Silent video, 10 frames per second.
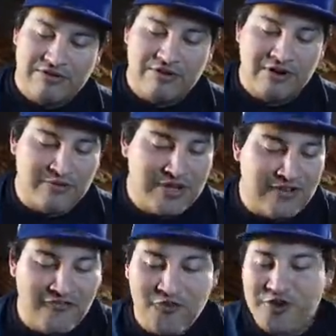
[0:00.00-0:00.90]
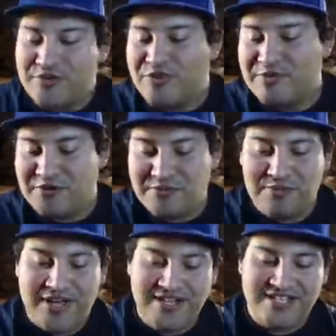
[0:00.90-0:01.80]
All right, we got 41 more
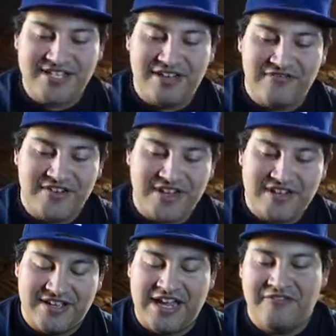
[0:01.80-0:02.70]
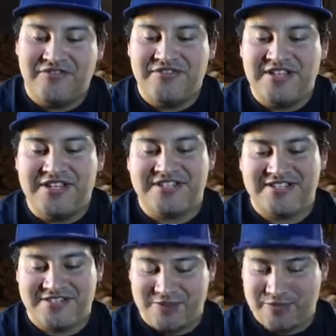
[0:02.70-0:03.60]
packs left after this.
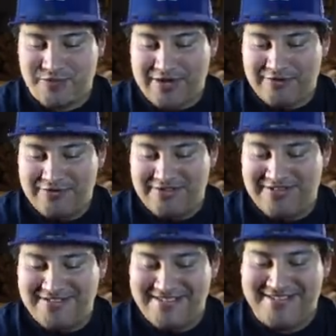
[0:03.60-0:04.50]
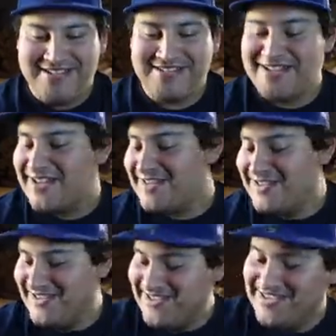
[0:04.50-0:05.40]
Wow, that's a lot.
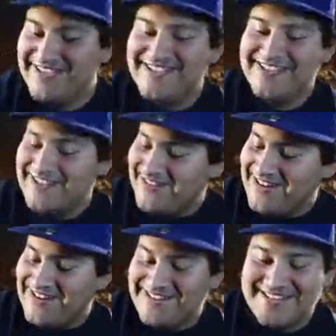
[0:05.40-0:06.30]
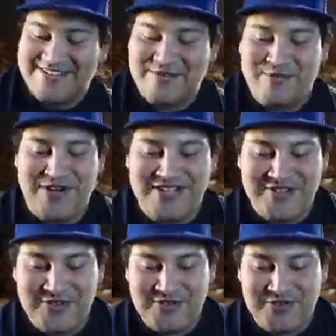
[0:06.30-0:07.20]
All right, one,
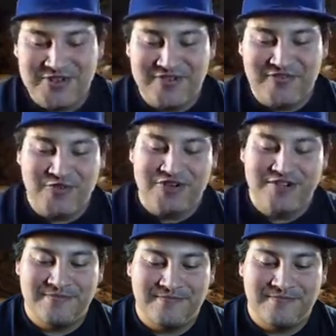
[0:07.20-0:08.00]
two, three, four.